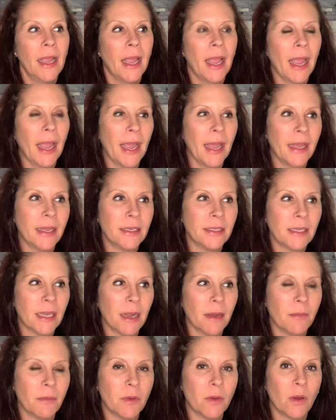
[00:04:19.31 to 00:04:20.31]
And
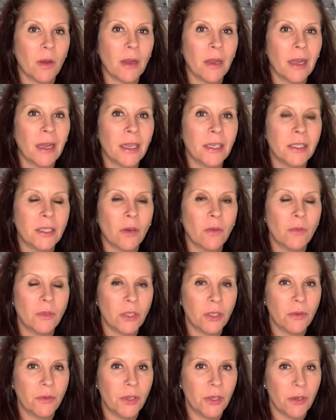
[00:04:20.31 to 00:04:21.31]
I don't
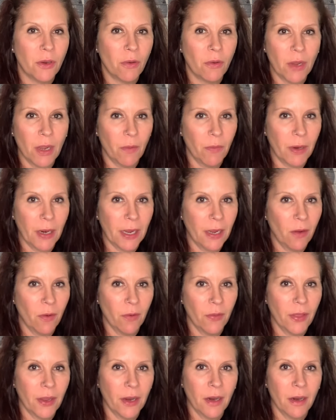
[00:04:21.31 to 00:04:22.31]
do yoga when I go
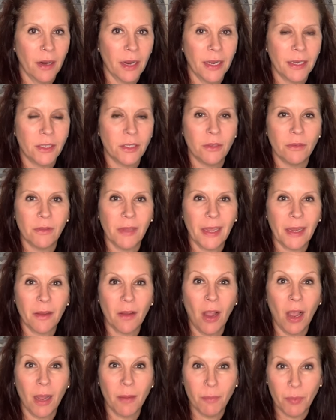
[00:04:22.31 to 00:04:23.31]
there. I do like
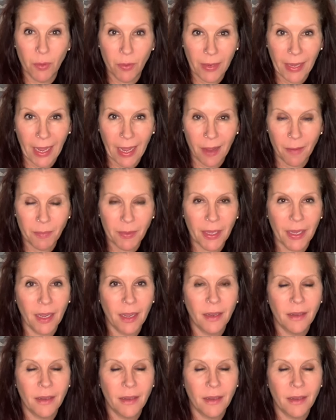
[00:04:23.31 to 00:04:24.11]
hot boot camp, like